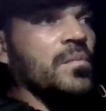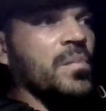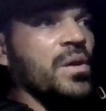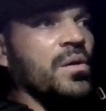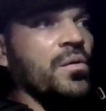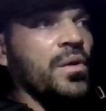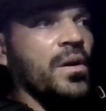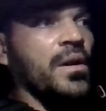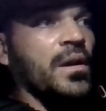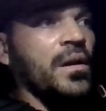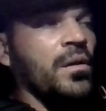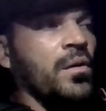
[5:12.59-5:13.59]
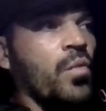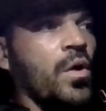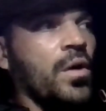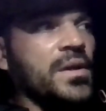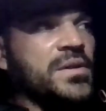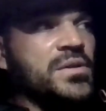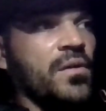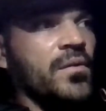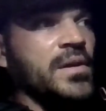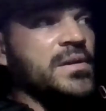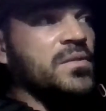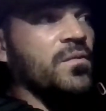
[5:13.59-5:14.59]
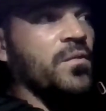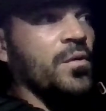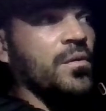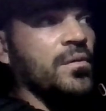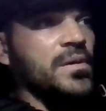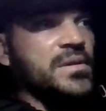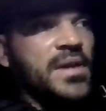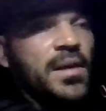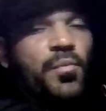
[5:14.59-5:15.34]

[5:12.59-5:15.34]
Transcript: you're going to get a good quality service for the same